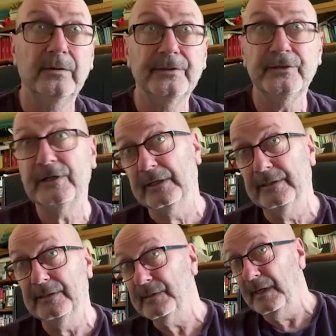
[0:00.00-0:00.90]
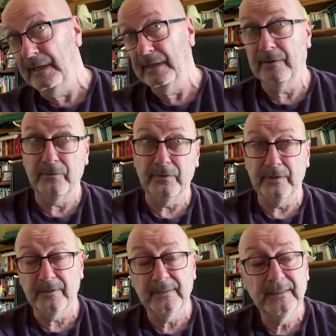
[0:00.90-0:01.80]
and checking his hair,
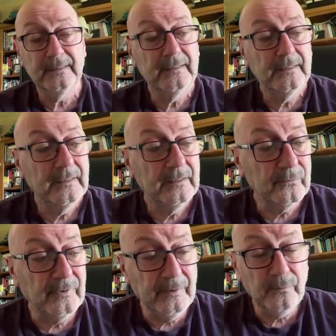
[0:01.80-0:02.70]
really